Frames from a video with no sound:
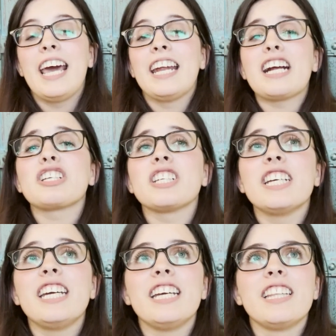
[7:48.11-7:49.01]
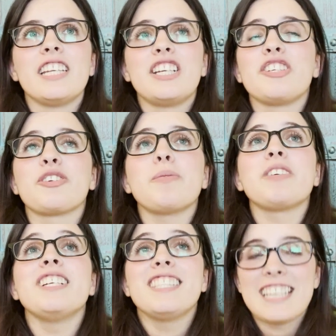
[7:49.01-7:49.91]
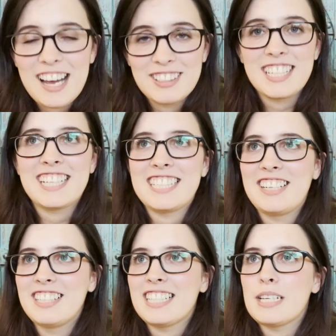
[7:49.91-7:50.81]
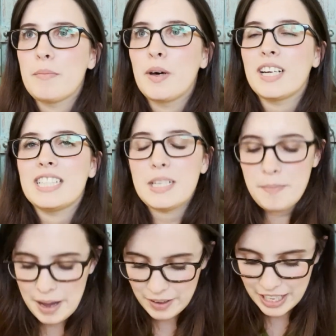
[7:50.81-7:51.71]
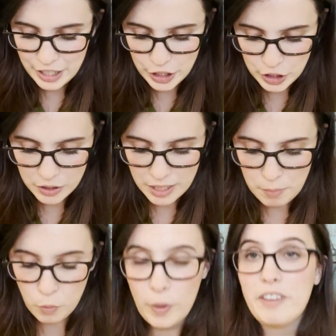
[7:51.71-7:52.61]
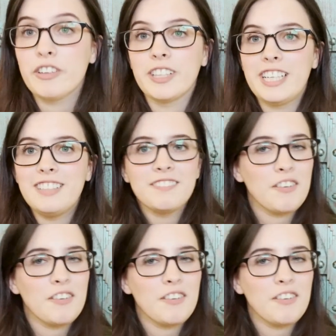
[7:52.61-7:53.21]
It actually, the description sounds like a Sarah Dessen book. It's about a girl named Waverly.